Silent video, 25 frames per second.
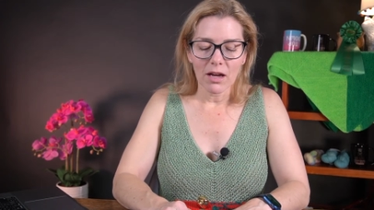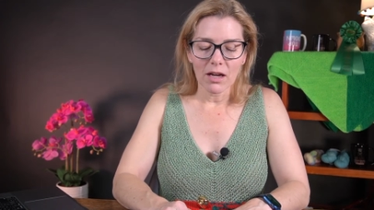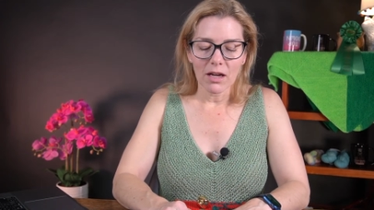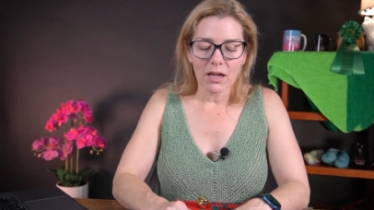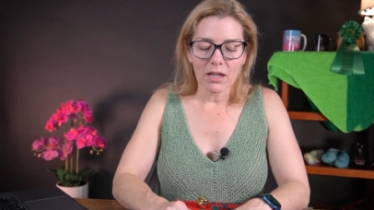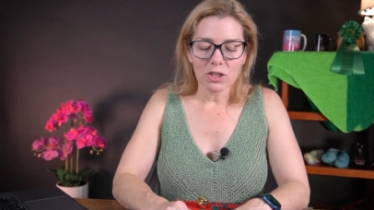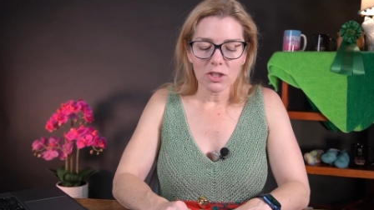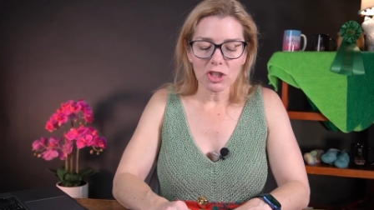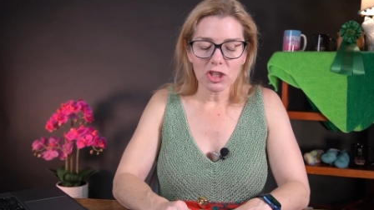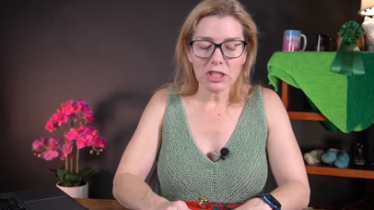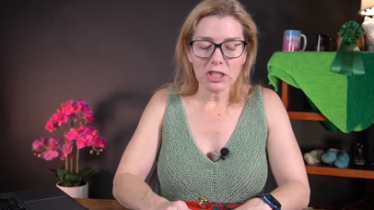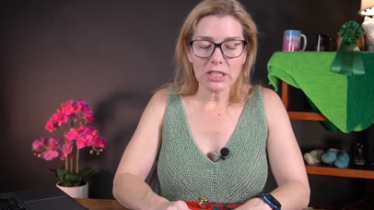
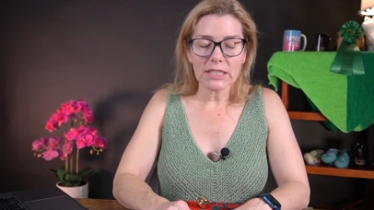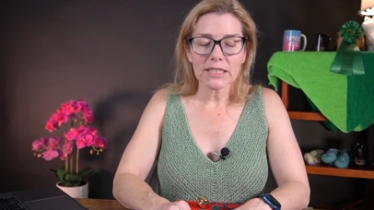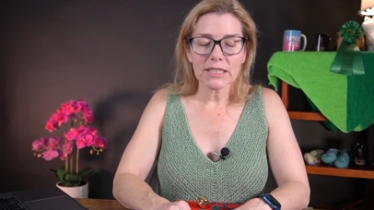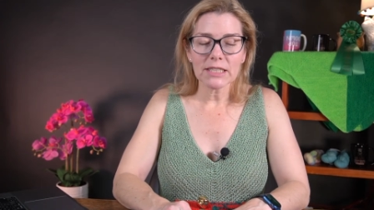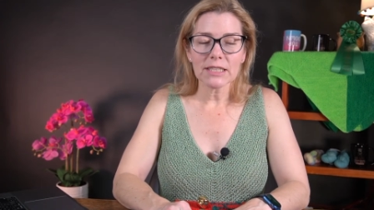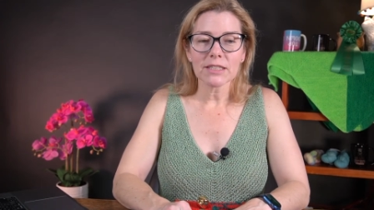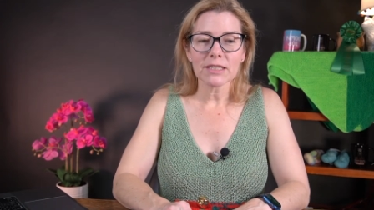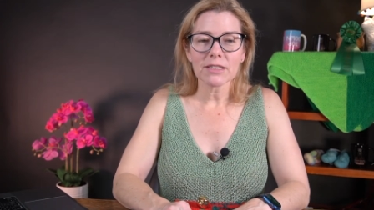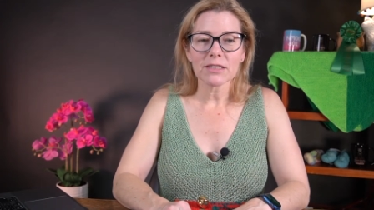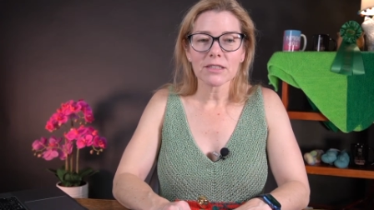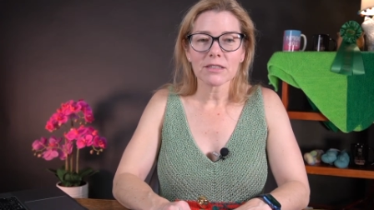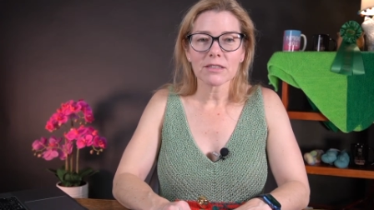
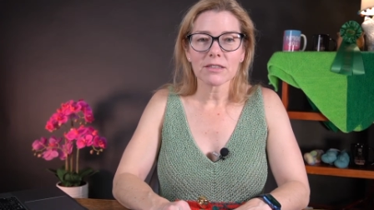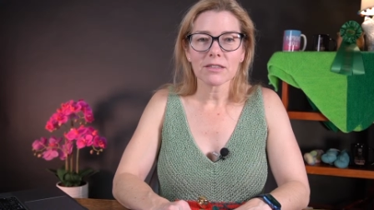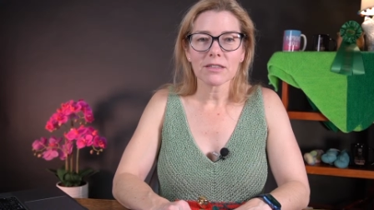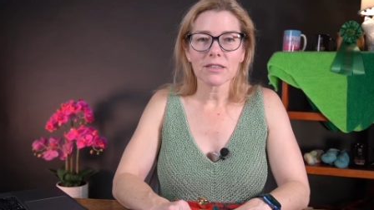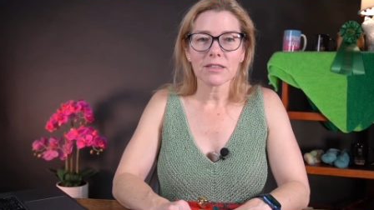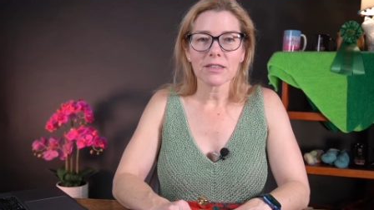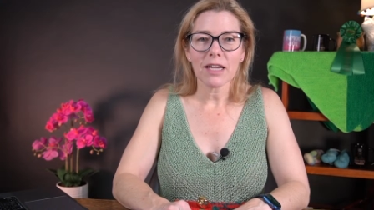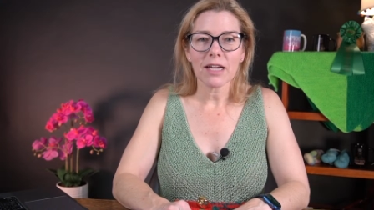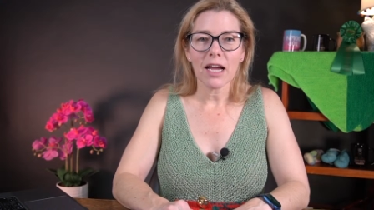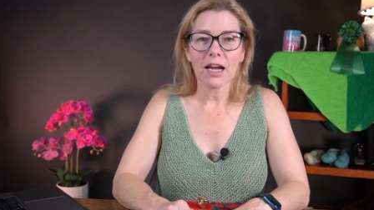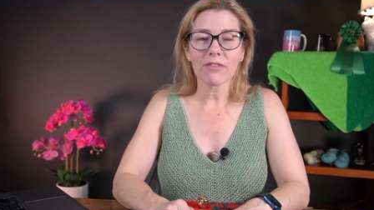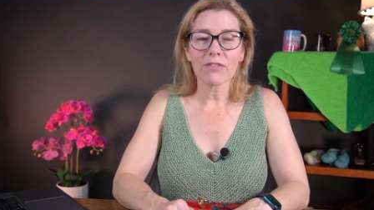she,
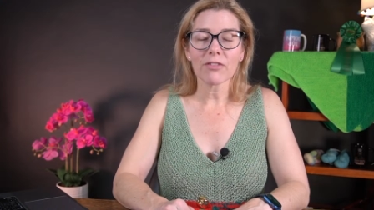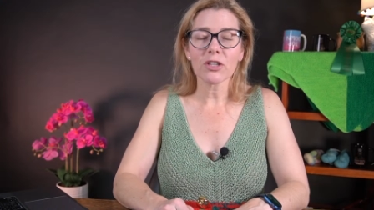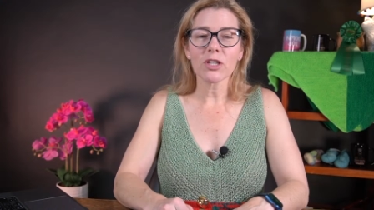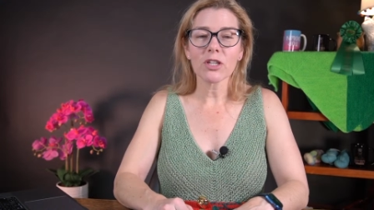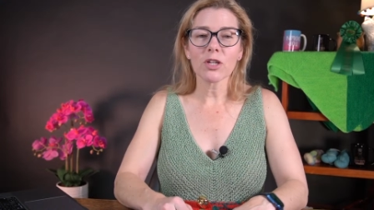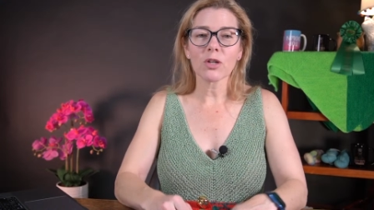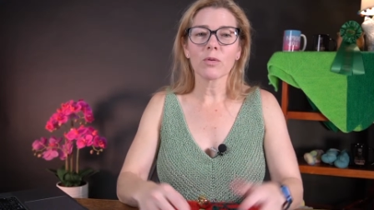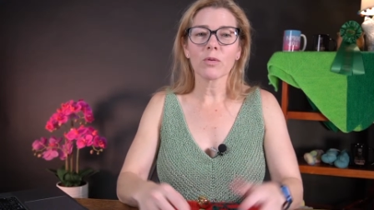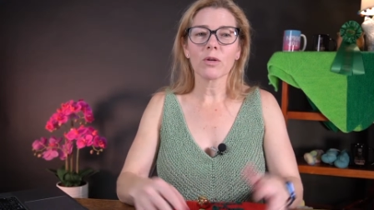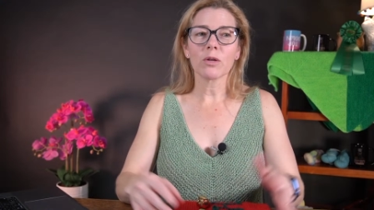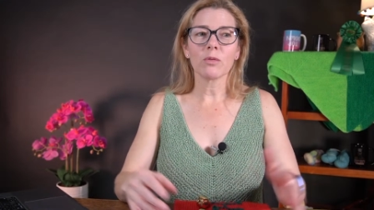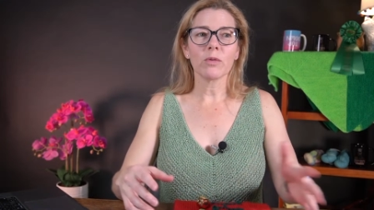every
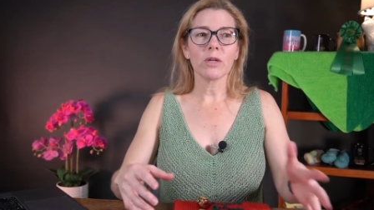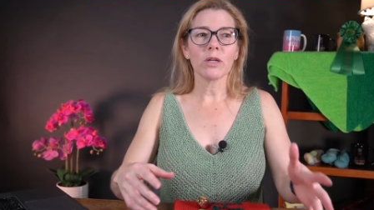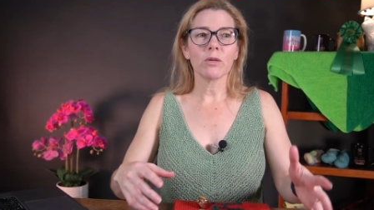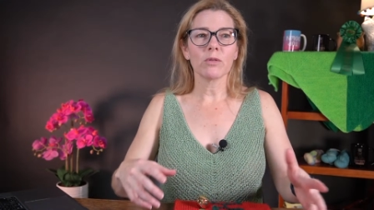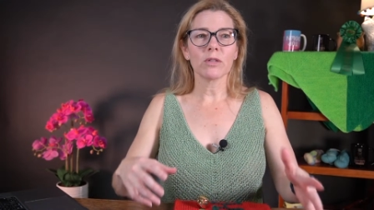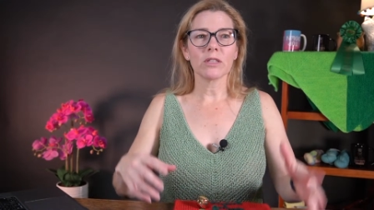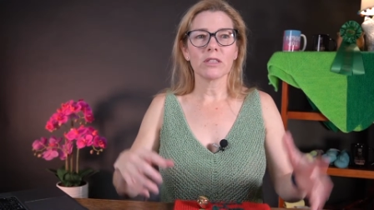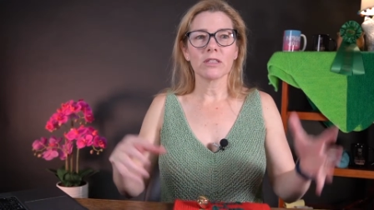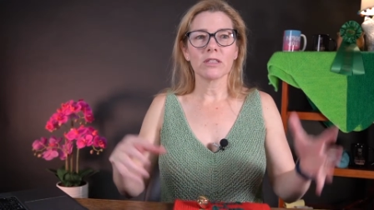year when we